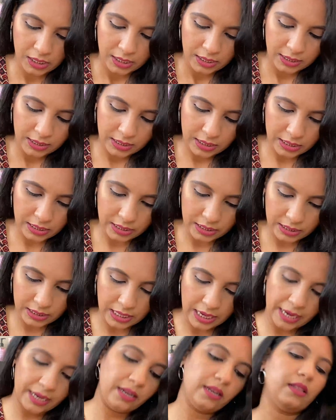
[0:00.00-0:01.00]
It's kind of
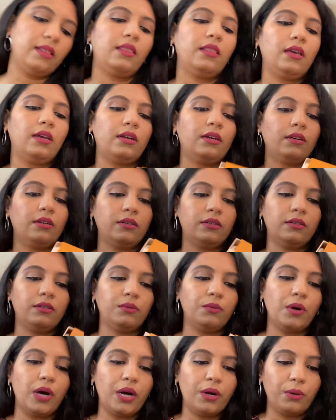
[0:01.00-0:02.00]
tight in there.
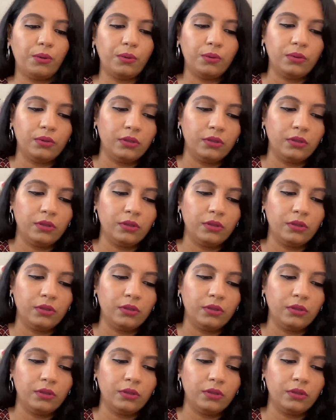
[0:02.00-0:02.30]
Wow.